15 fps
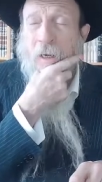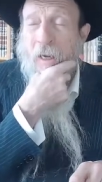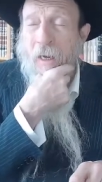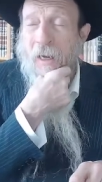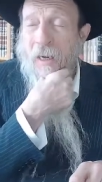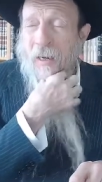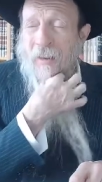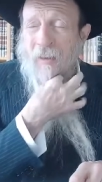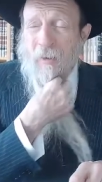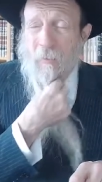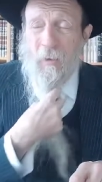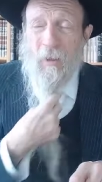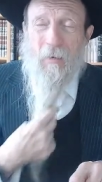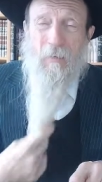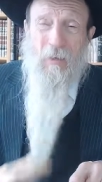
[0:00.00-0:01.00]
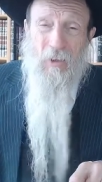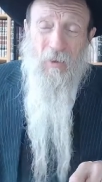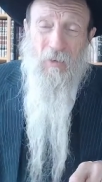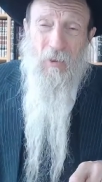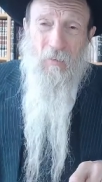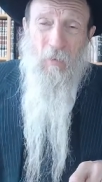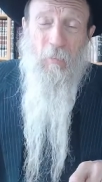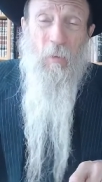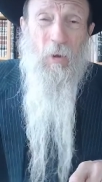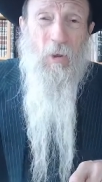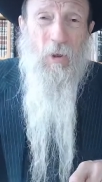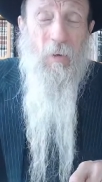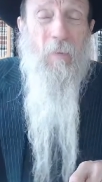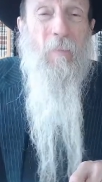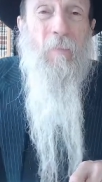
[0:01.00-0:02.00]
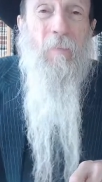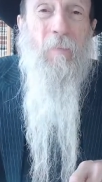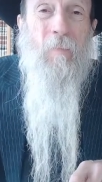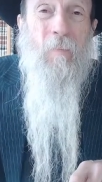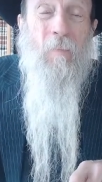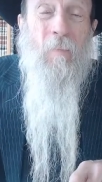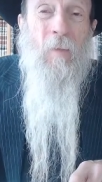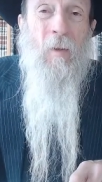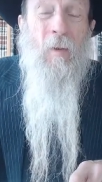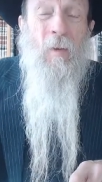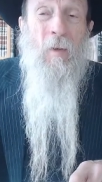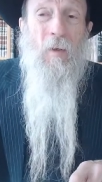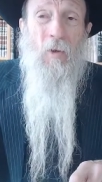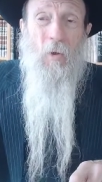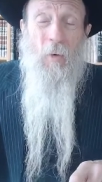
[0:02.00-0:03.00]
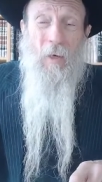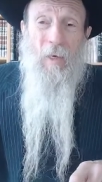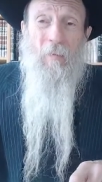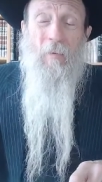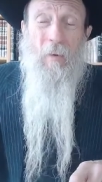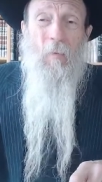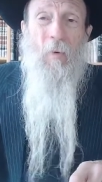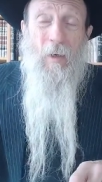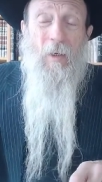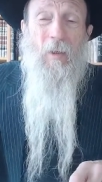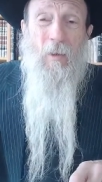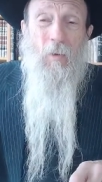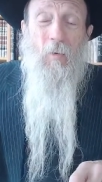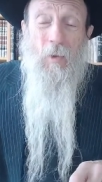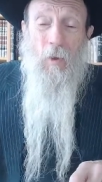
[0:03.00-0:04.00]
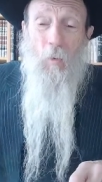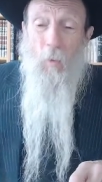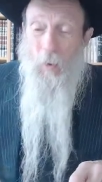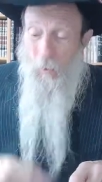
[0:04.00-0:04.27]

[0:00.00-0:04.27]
and the blood vessels of a person. So Abraham wanted to do, you know, what do